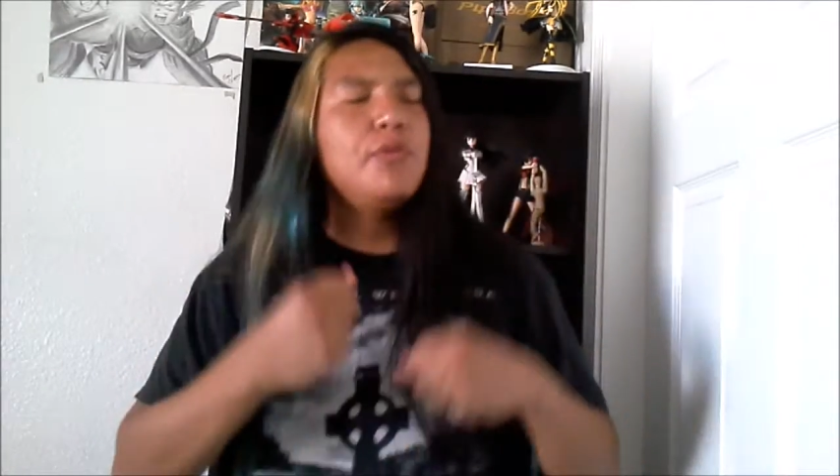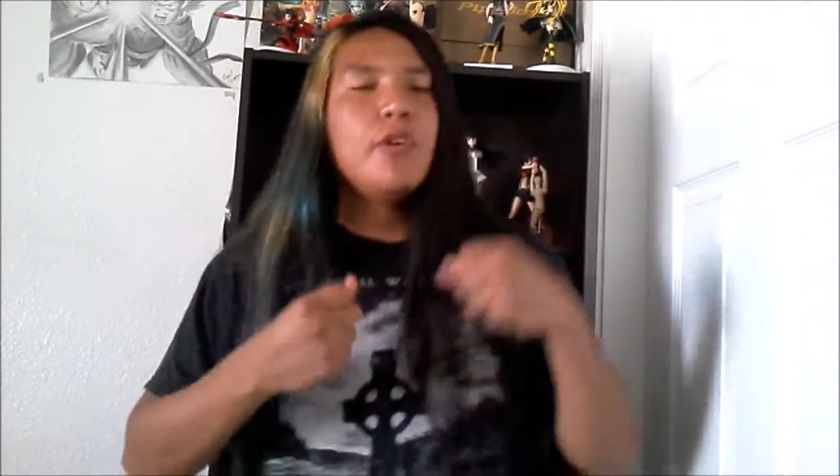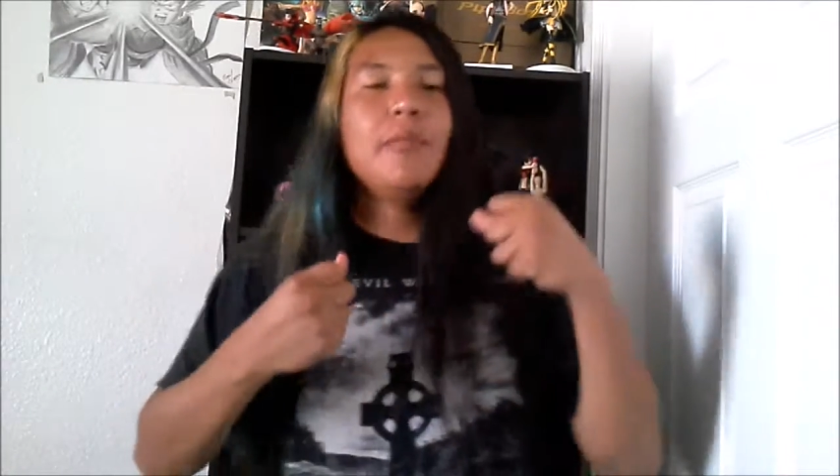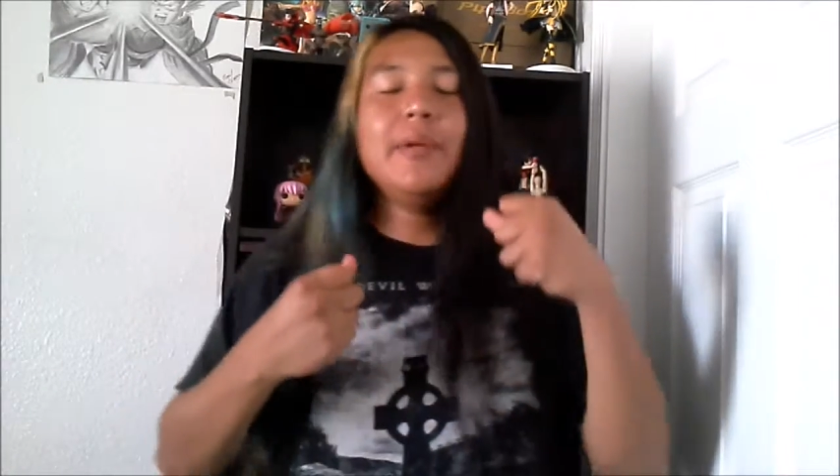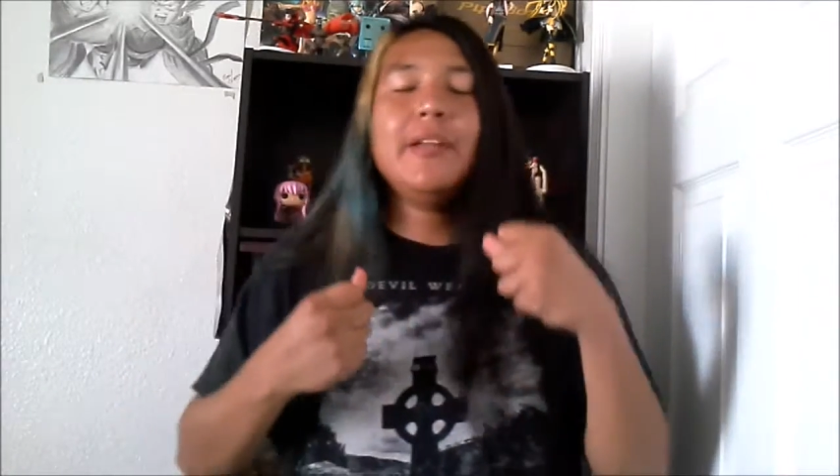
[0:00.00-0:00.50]

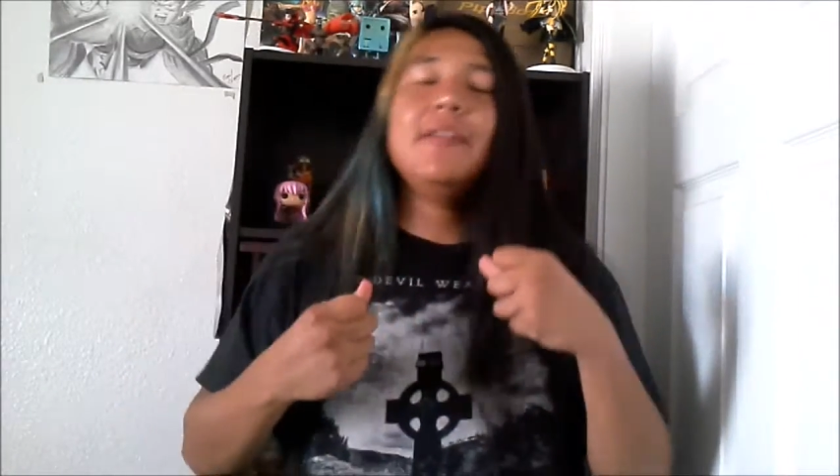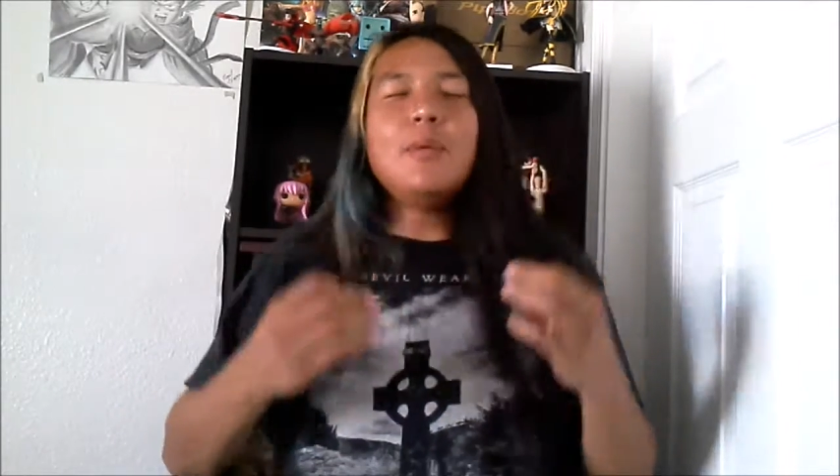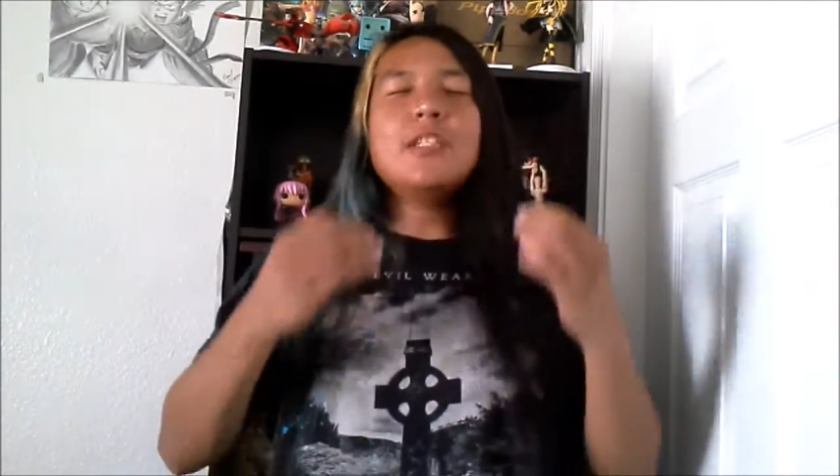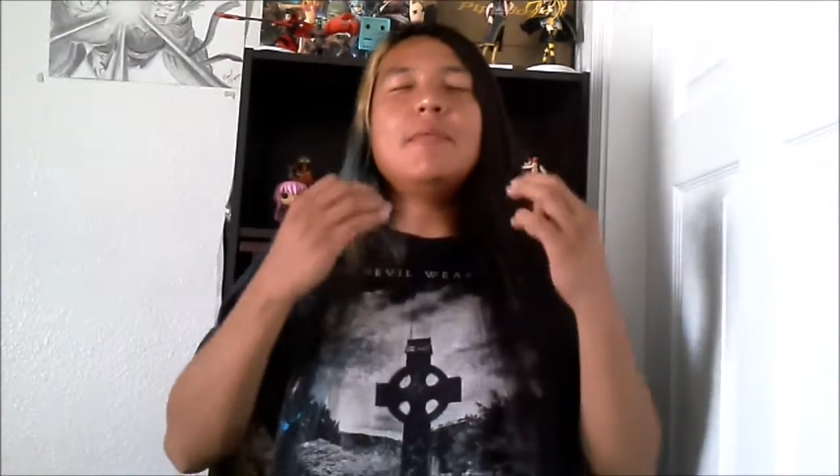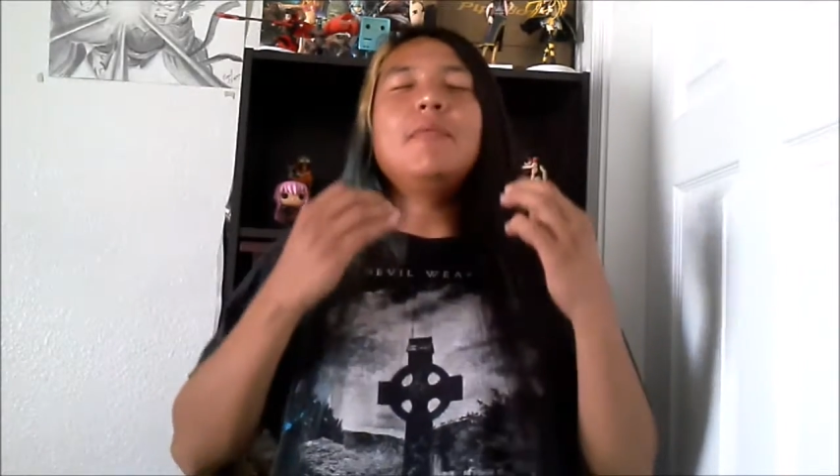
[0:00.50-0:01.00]
for a bit, there
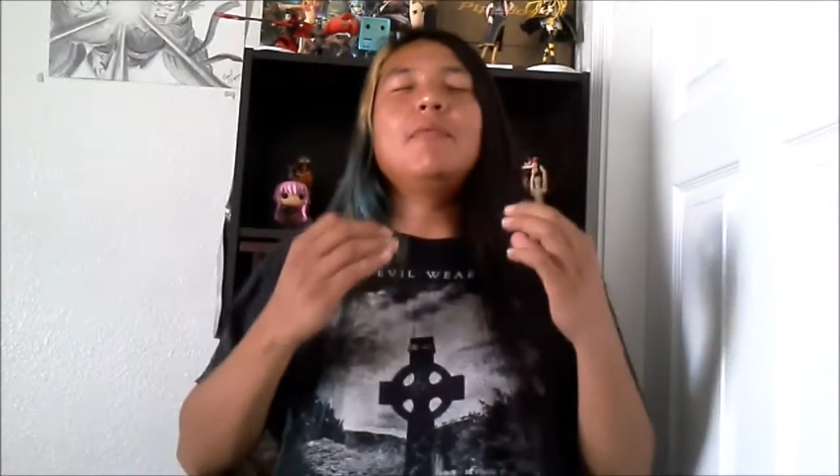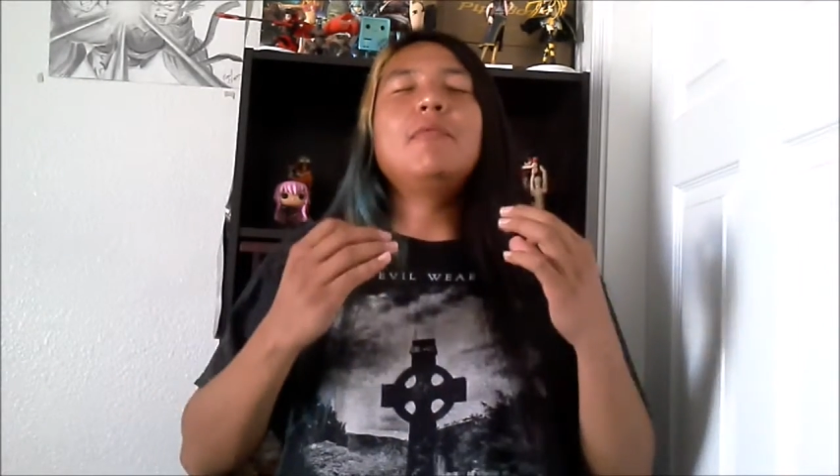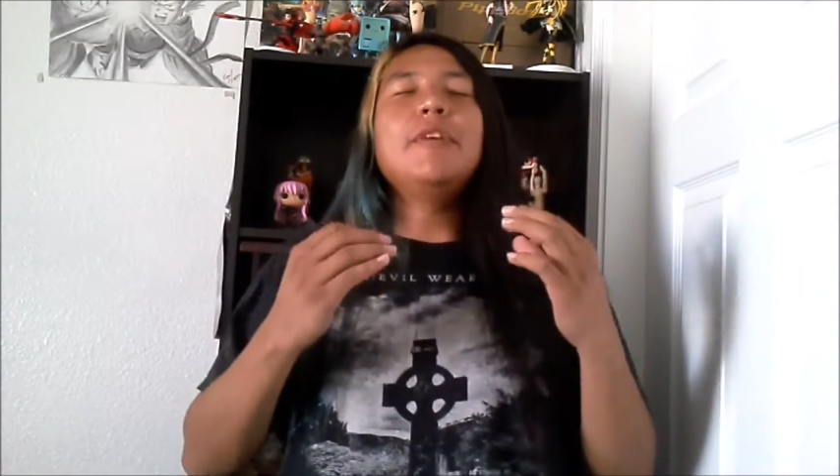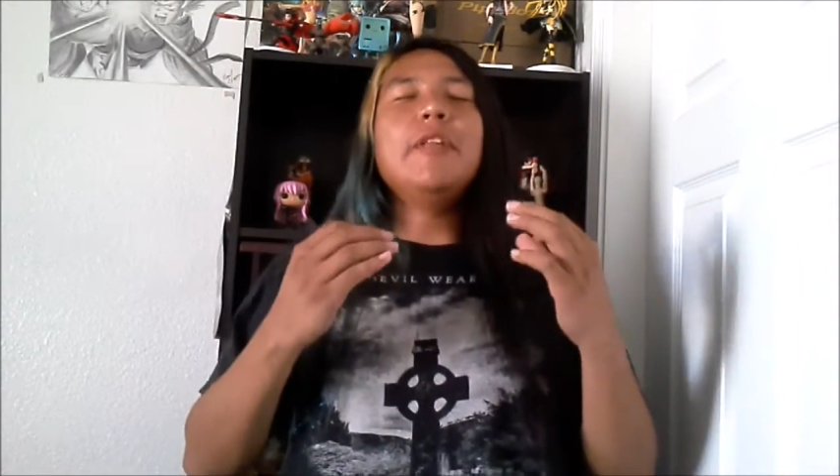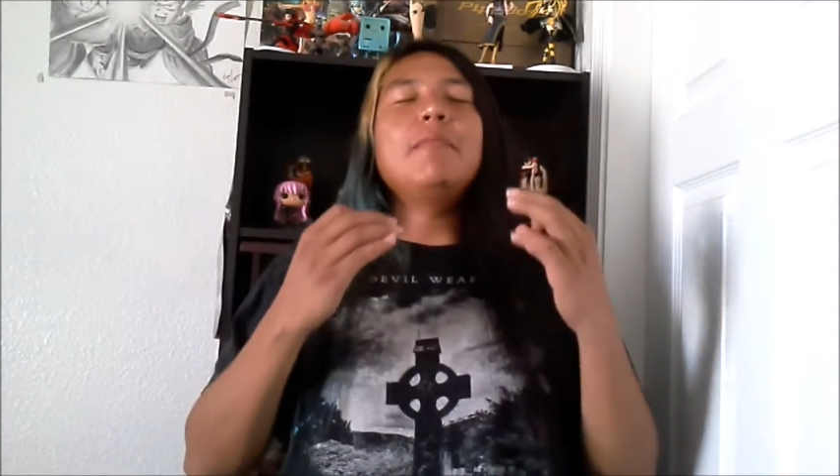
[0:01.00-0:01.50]
wasn't
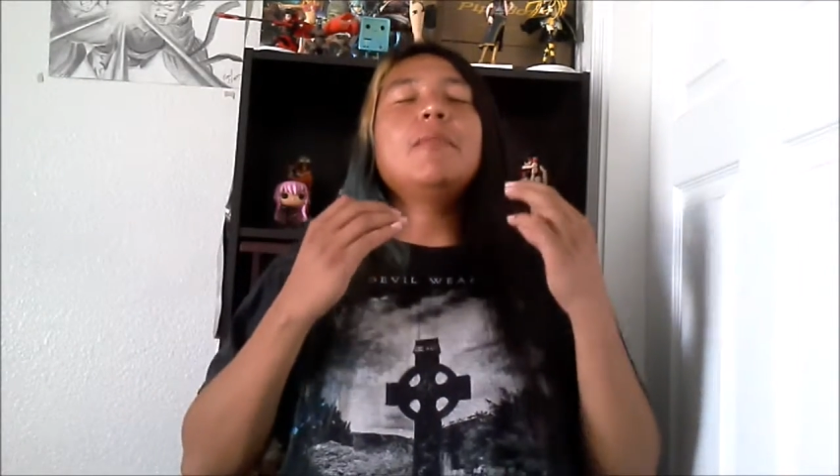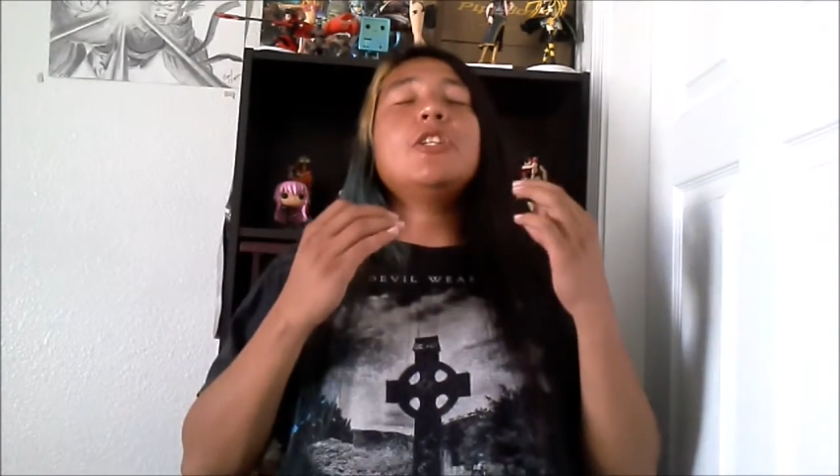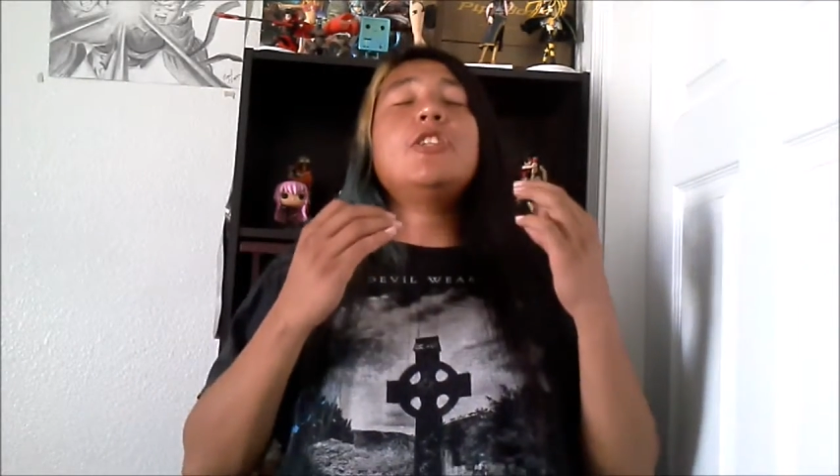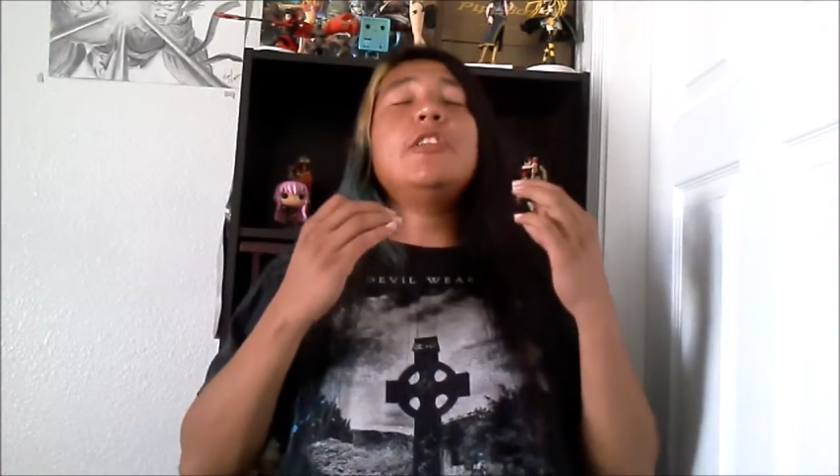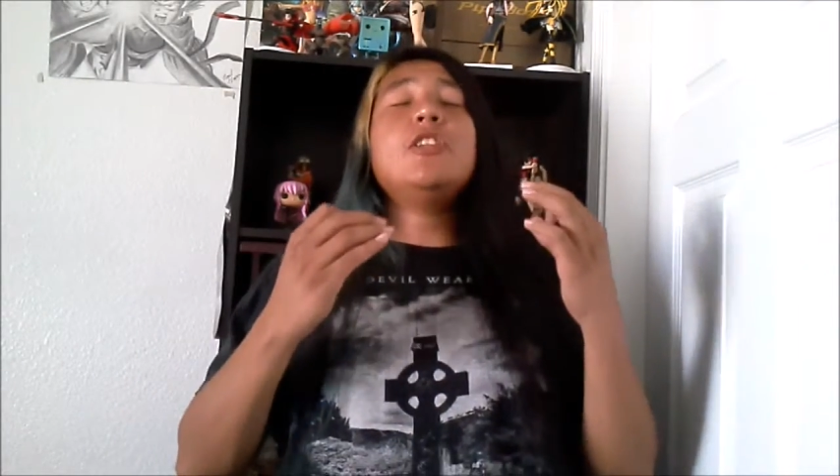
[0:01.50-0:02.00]
really
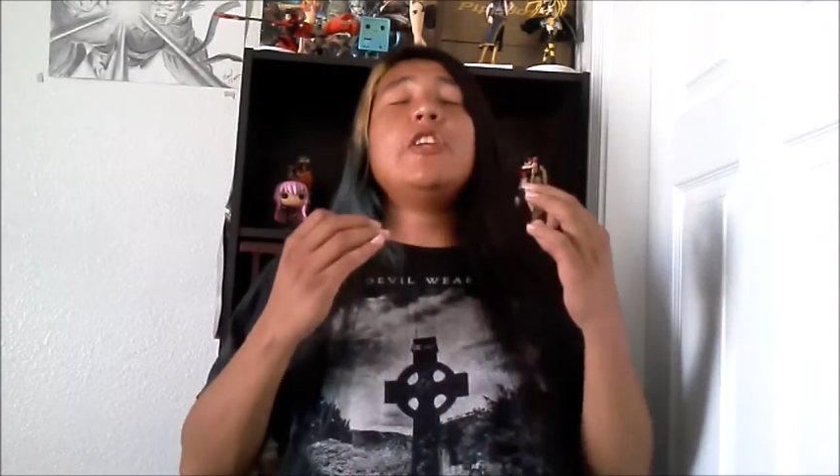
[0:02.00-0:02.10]
much to this